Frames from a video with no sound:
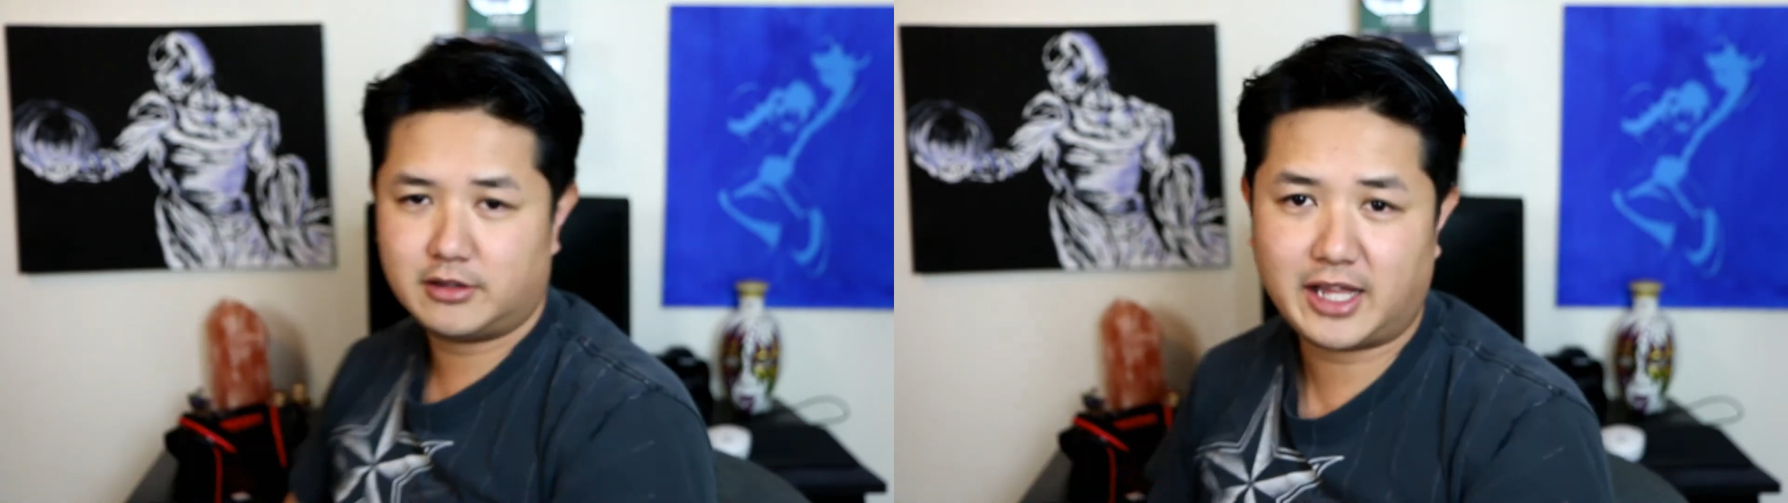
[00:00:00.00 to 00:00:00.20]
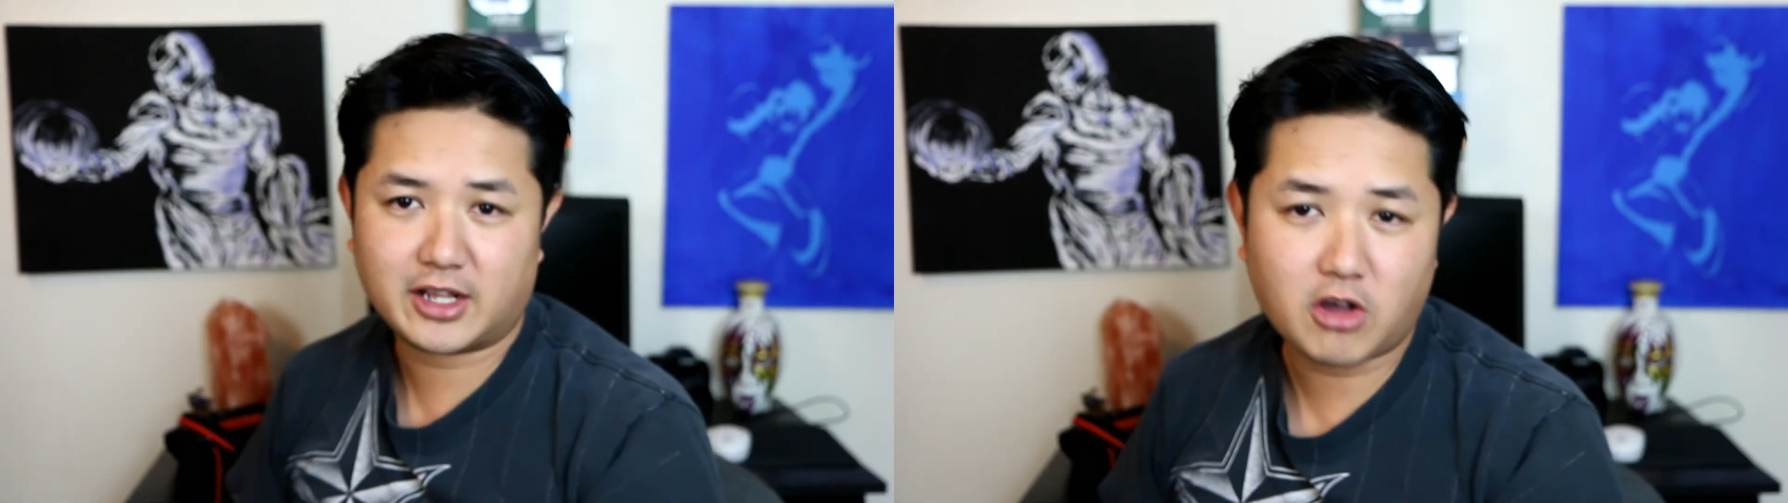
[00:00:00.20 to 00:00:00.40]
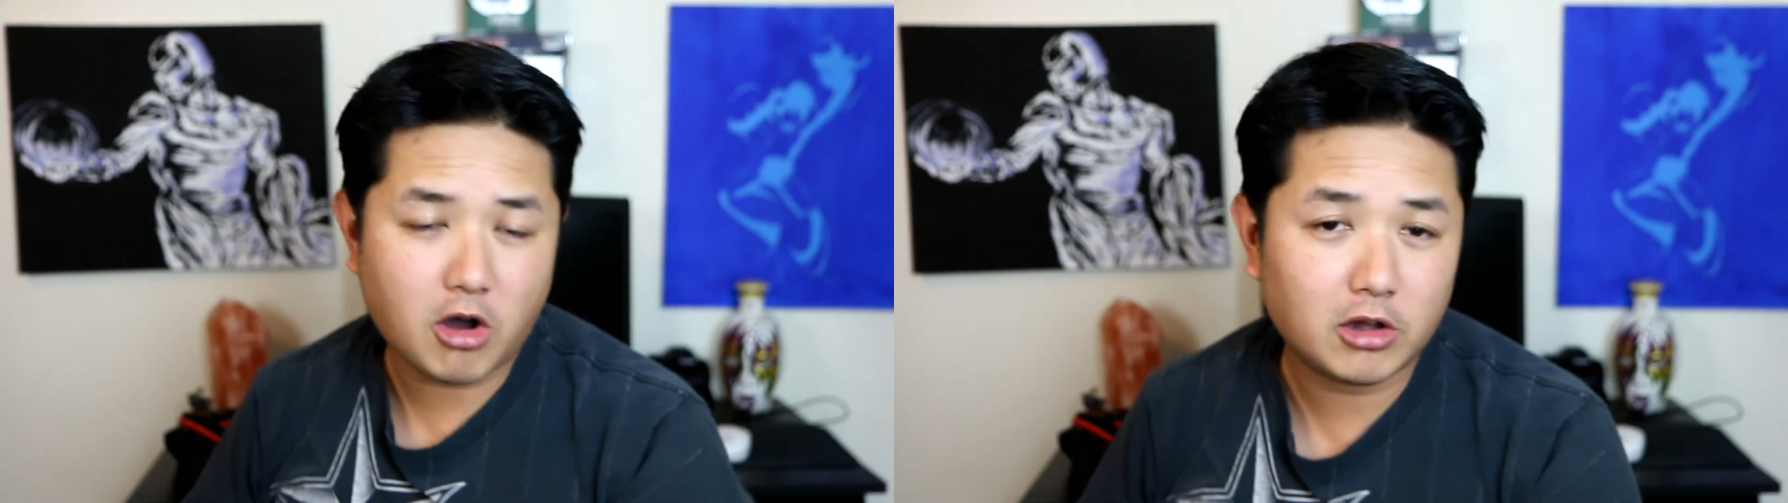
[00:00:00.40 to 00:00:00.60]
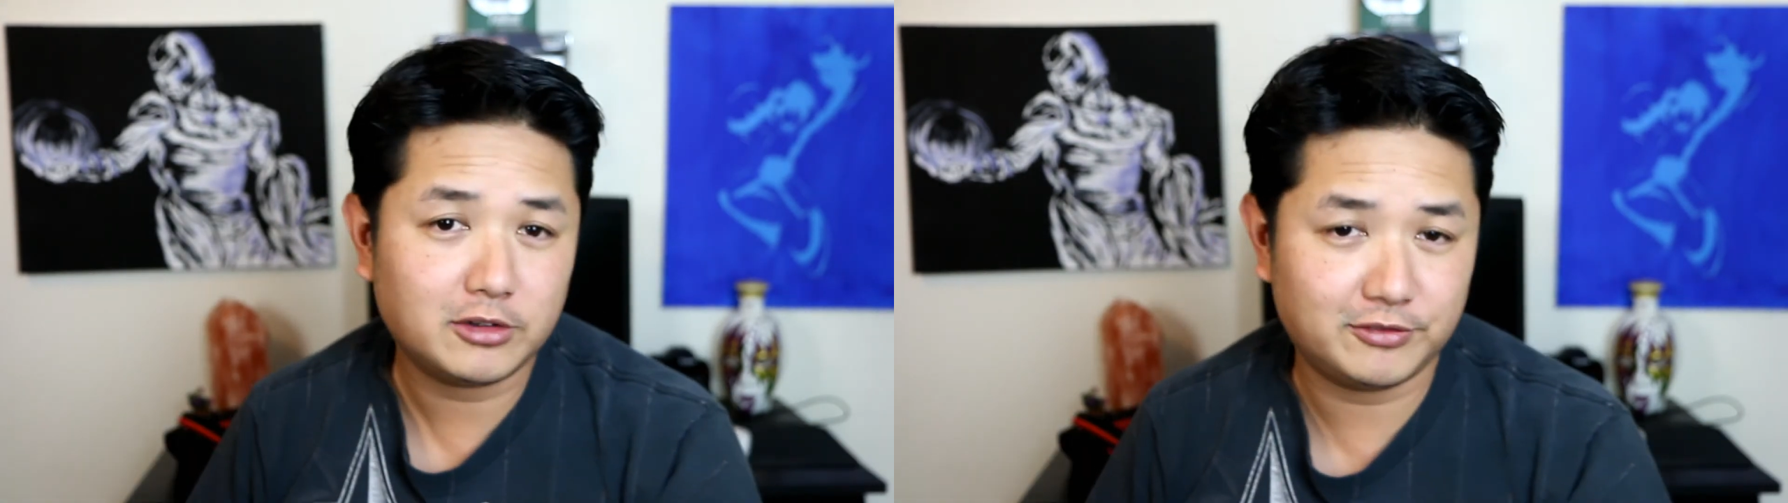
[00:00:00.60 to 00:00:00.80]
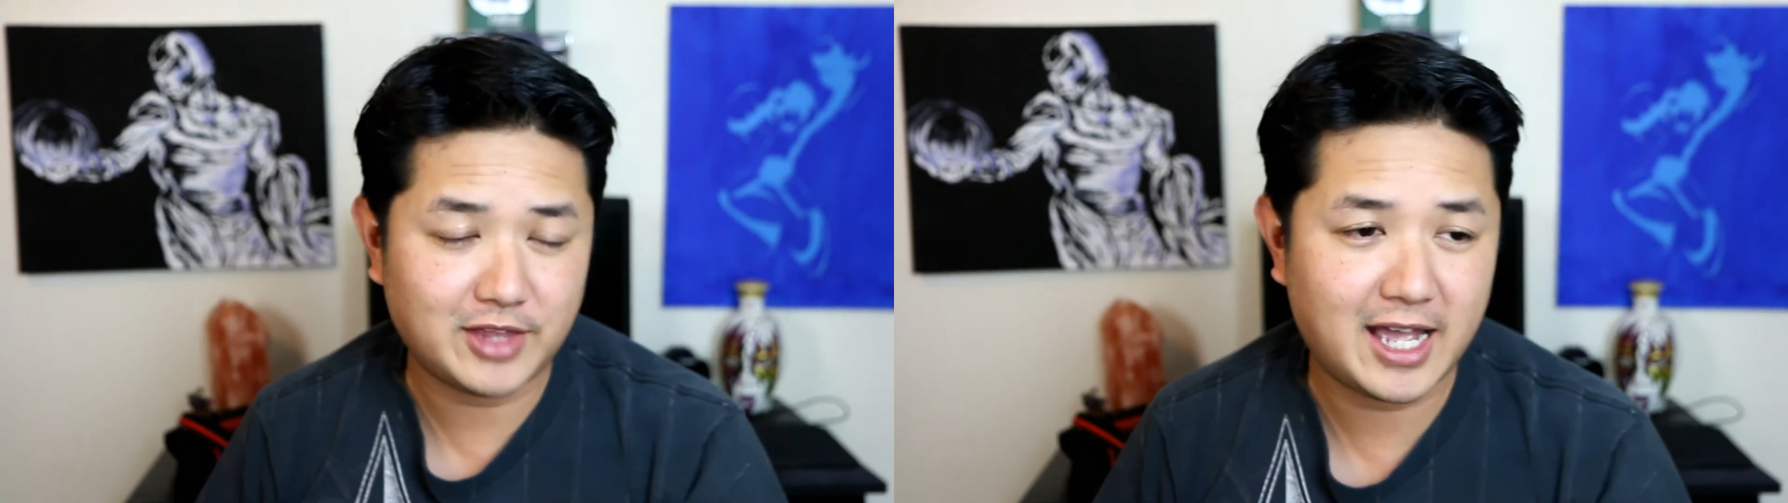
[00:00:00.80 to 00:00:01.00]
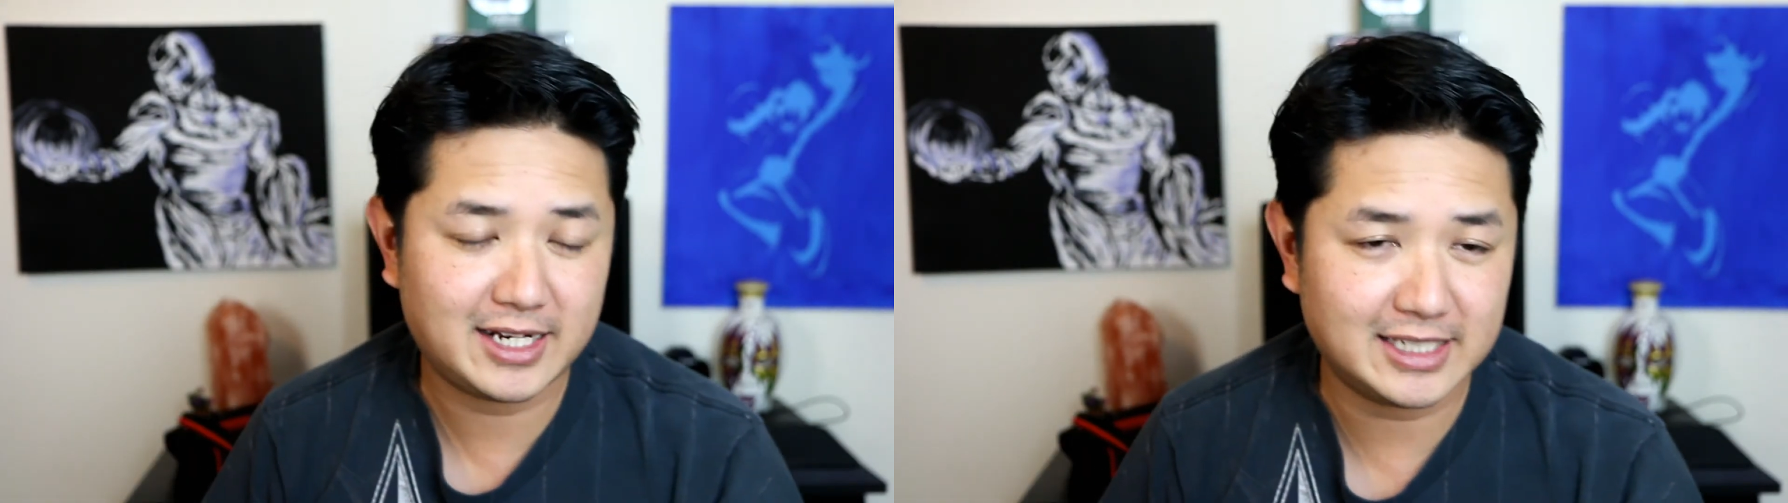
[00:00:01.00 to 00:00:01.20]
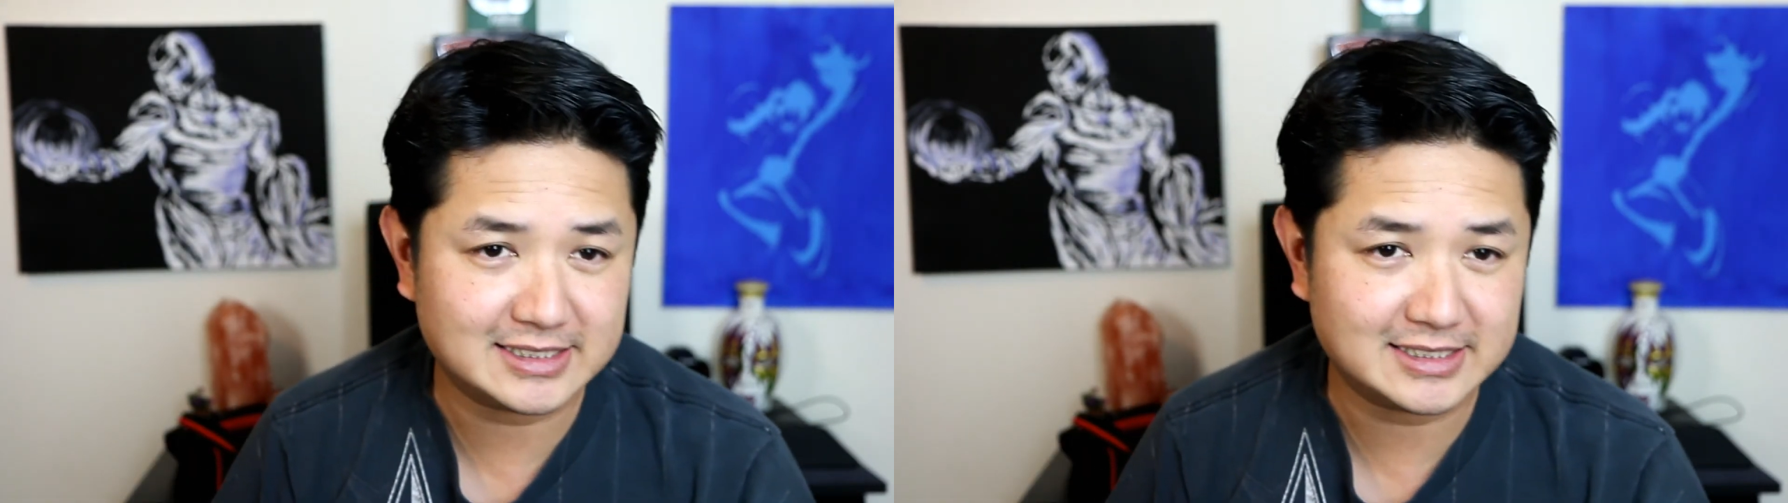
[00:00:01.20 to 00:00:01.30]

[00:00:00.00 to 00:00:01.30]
like all of that is